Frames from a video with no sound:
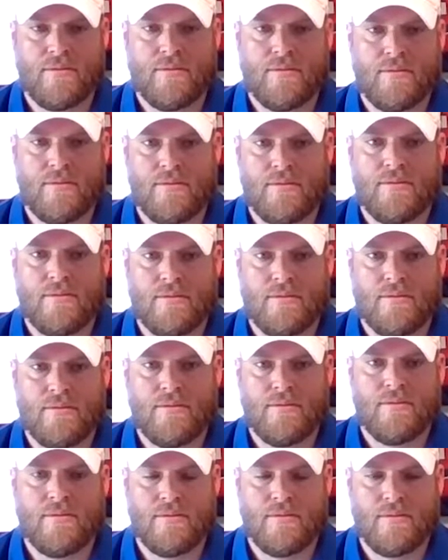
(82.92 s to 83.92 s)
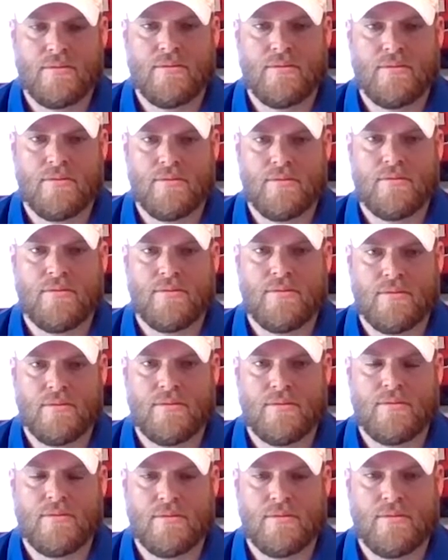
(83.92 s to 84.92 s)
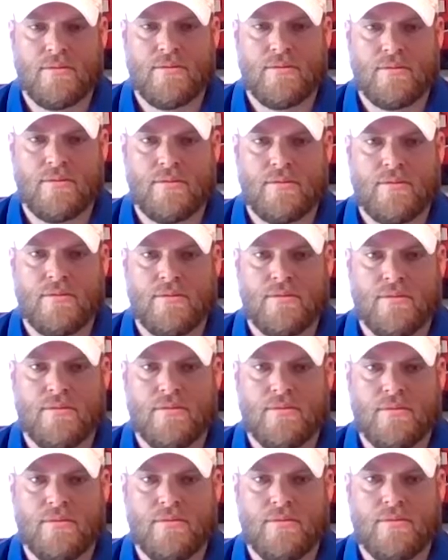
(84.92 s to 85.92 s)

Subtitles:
This person isn't speaking.